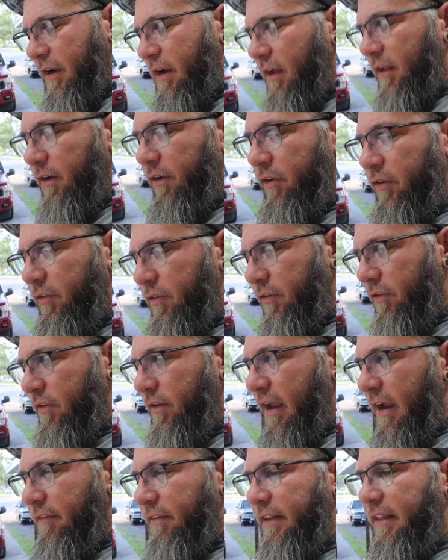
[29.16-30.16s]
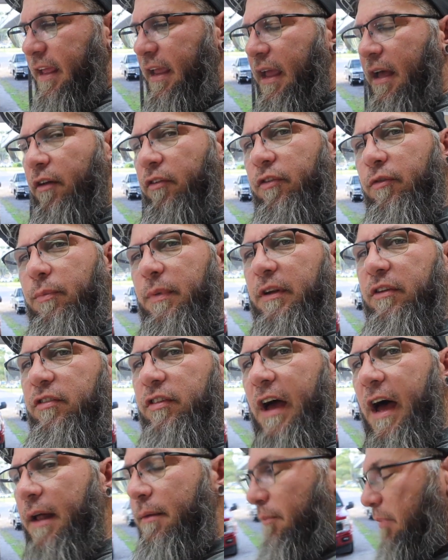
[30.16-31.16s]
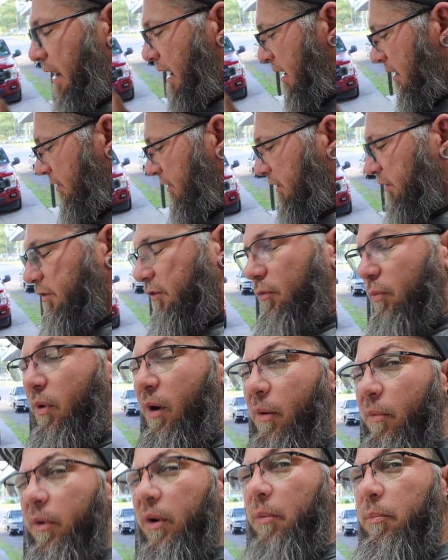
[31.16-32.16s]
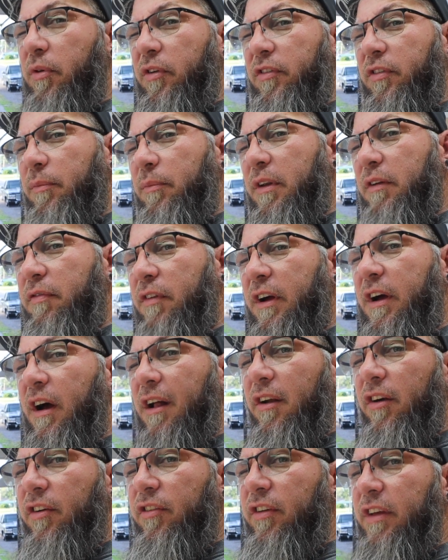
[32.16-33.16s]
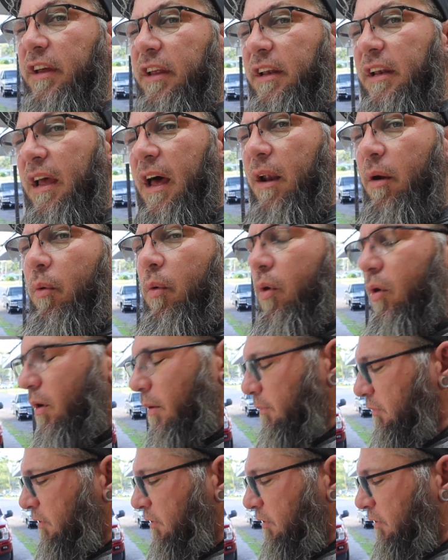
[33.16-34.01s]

colors. Everything else has been shot in brown. This is where we're going to put some different colors in, kind of warm